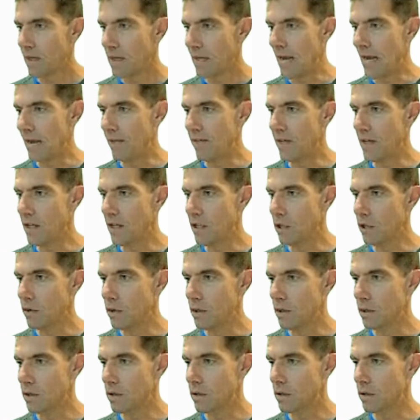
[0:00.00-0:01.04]
and then you
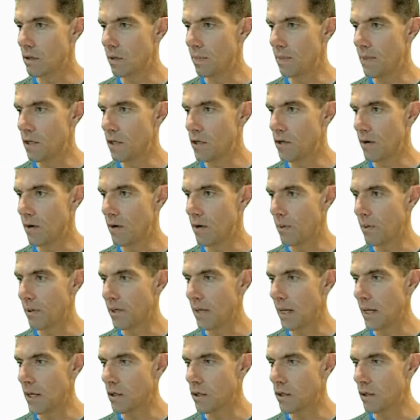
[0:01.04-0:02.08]
just submit your
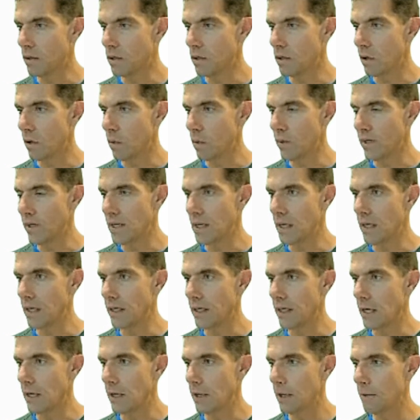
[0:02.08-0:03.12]
application. So we
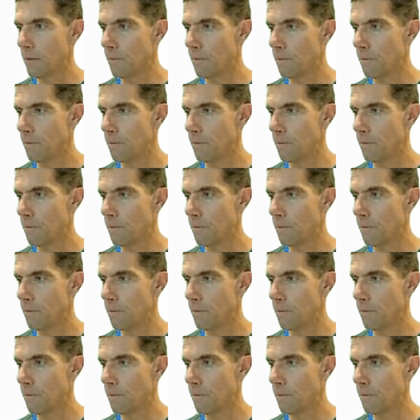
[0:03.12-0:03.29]
click here